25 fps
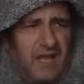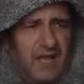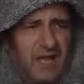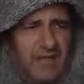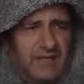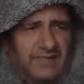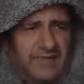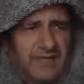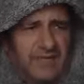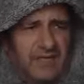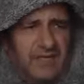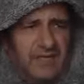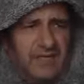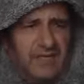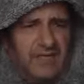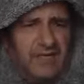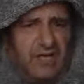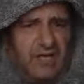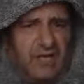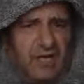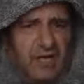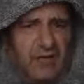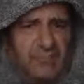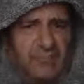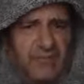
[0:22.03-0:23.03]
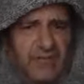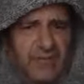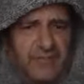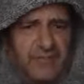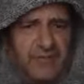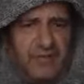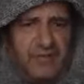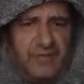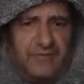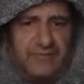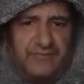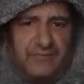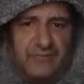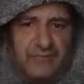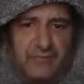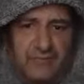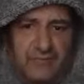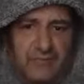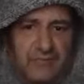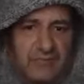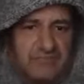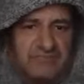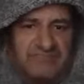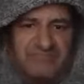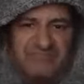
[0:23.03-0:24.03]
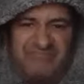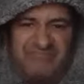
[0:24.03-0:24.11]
I think, like a lot of people, I thought,